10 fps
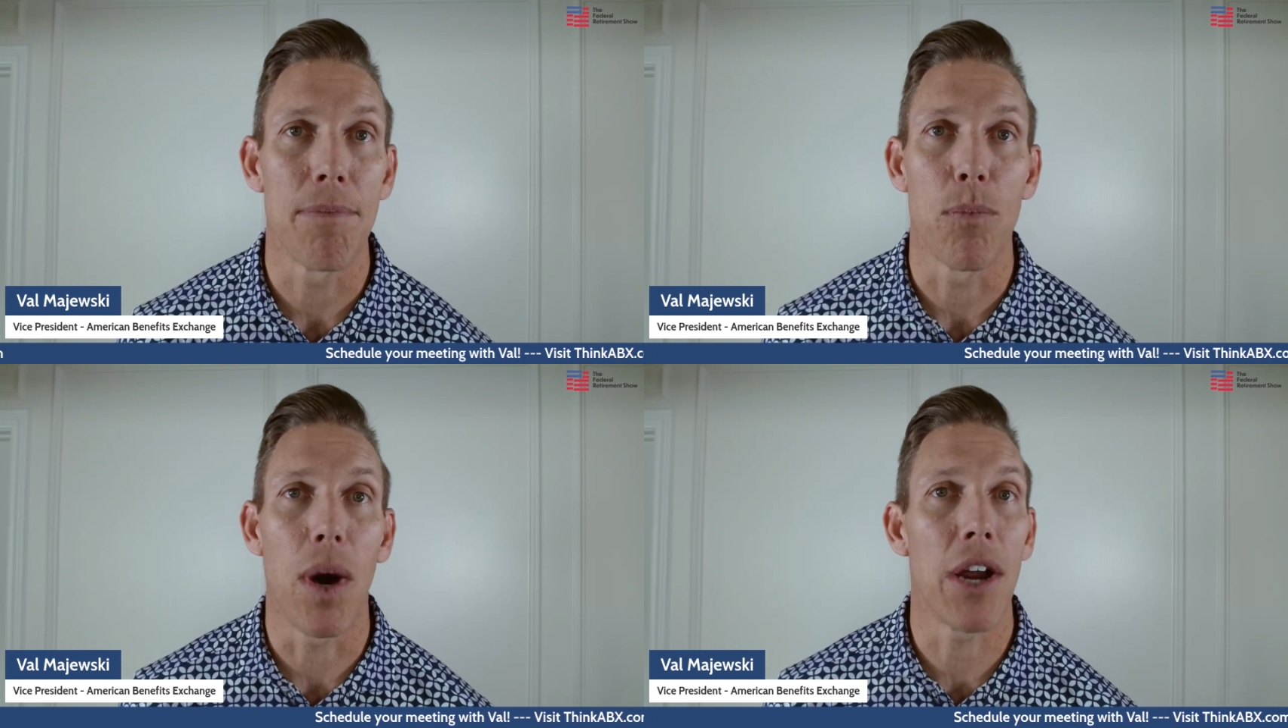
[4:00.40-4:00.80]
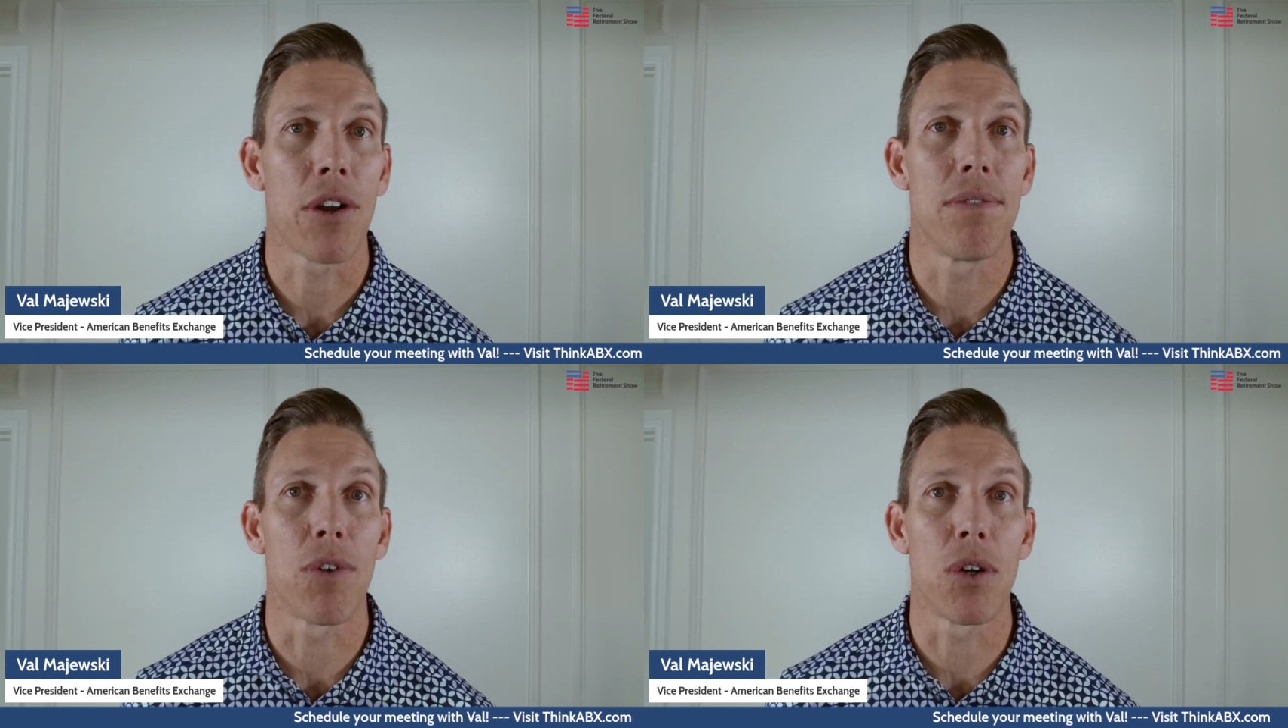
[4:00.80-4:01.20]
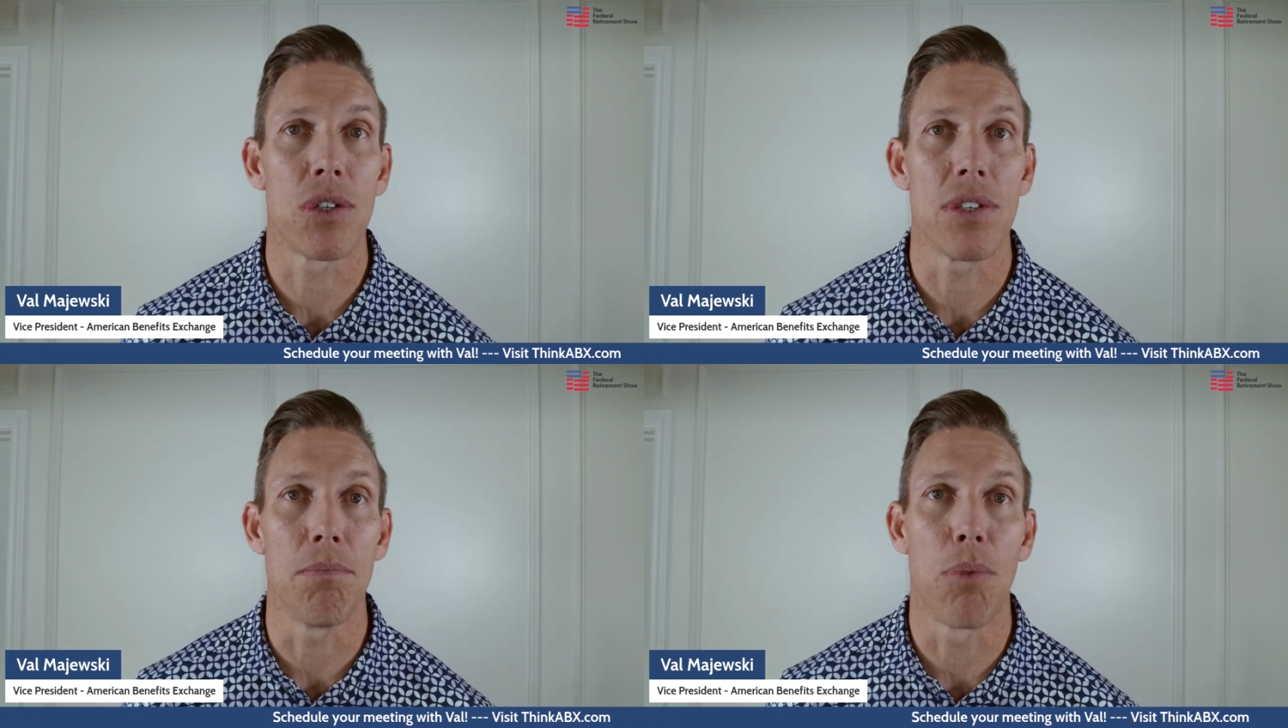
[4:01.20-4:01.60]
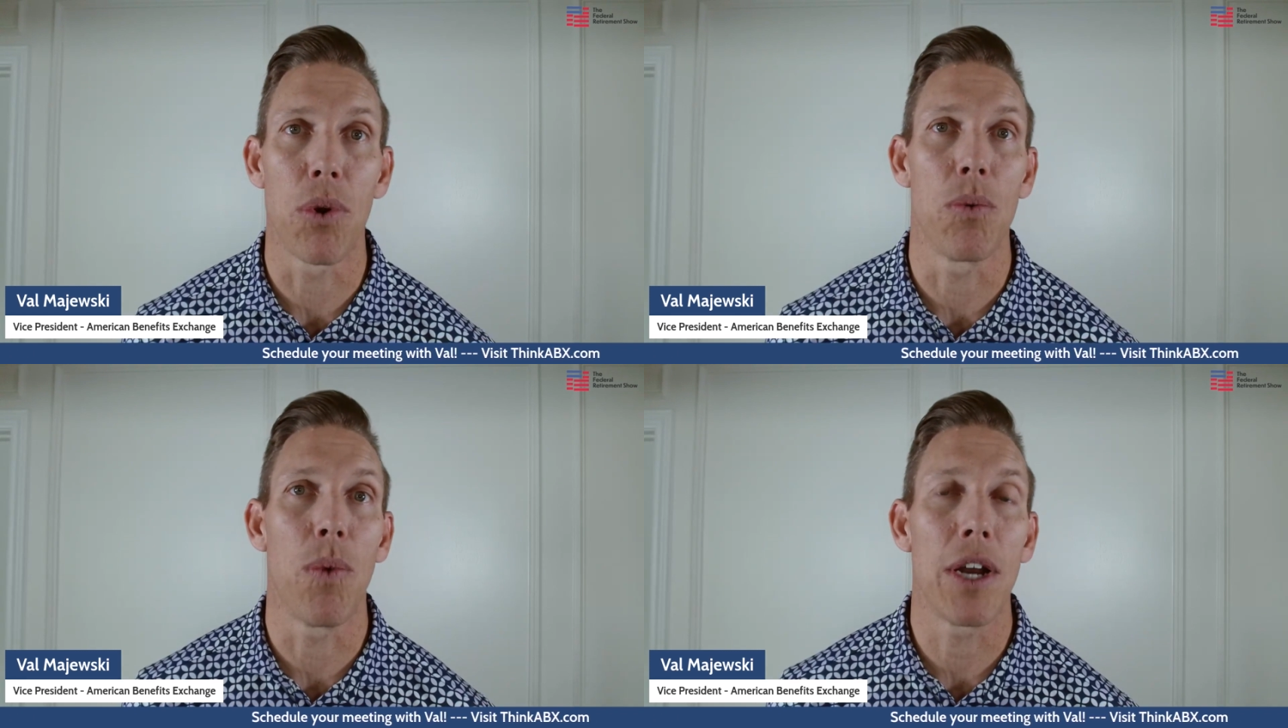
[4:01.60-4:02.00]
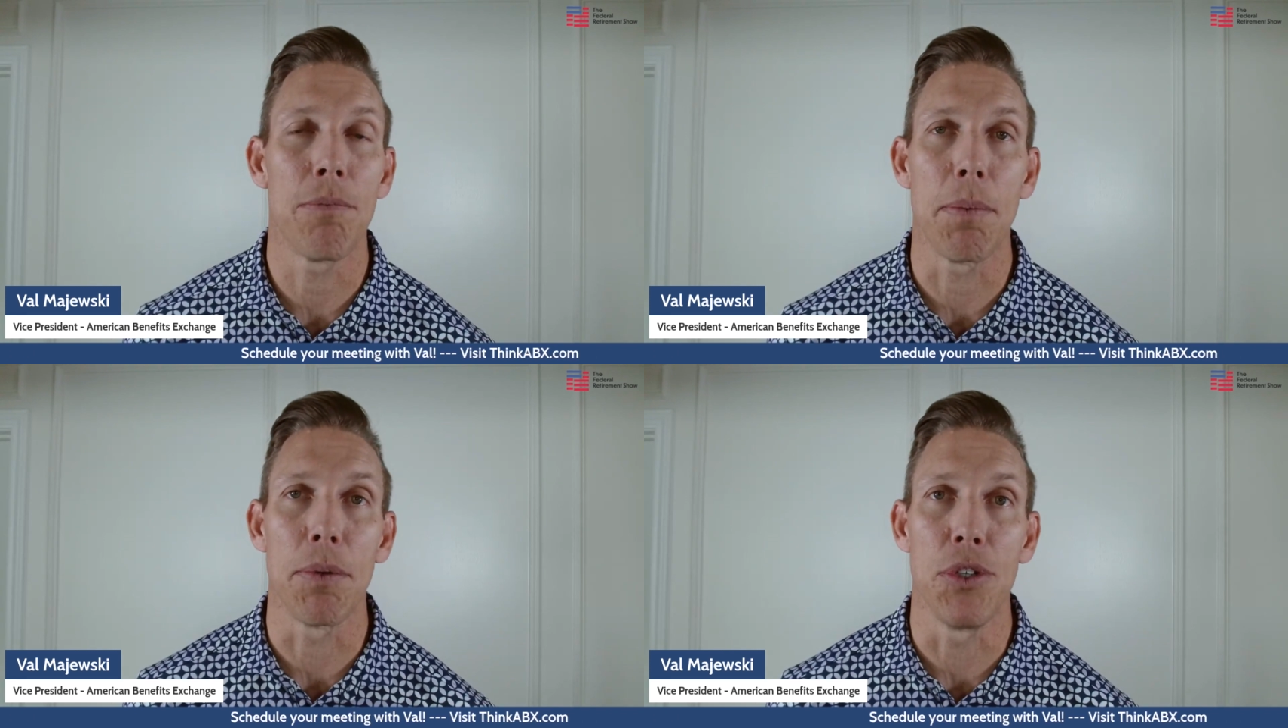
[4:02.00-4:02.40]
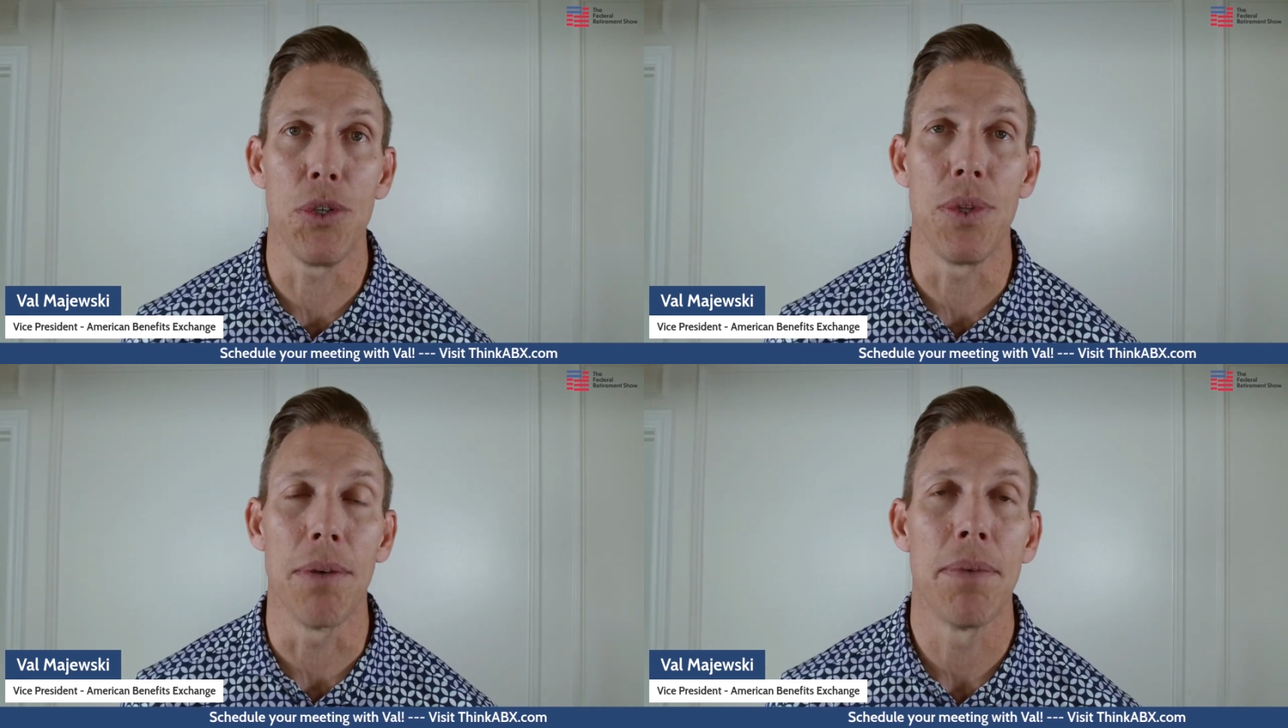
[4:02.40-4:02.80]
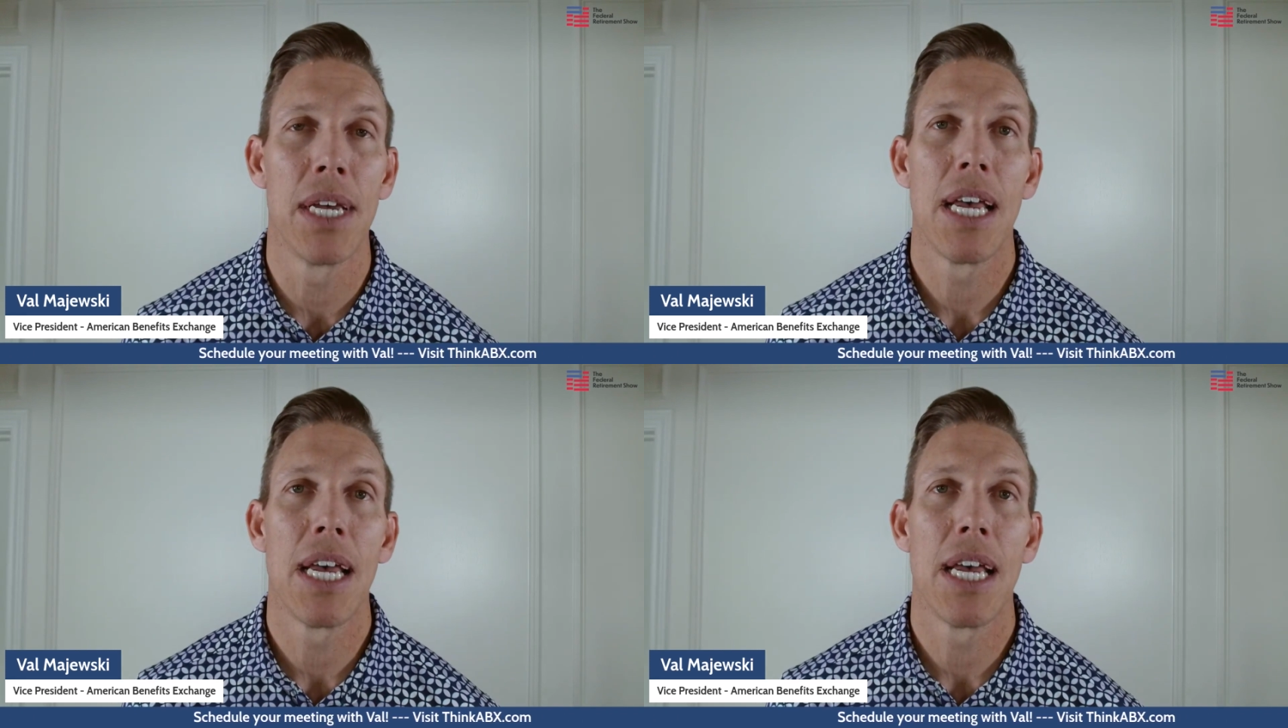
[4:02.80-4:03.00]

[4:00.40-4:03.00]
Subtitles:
Why are conversions important? Why do people do them?